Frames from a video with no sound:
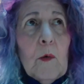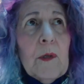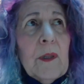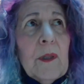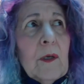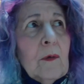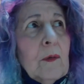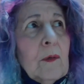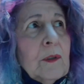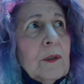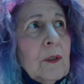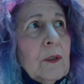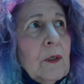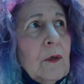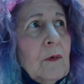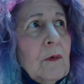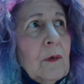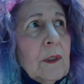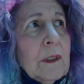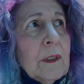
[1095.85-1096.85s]
When there was
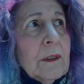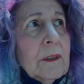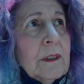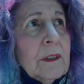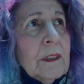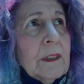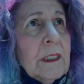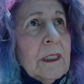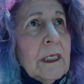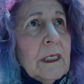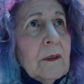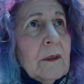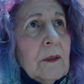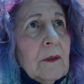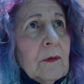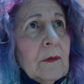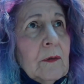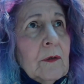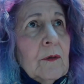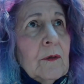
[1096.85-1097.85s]
no one to
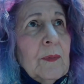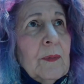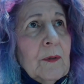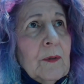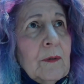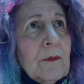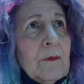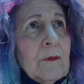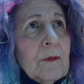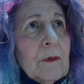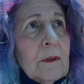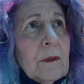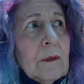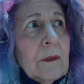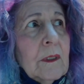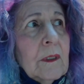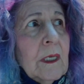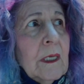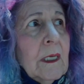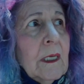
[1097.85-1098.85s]
tell you you're
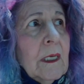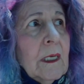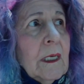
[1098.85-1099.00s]
beautiful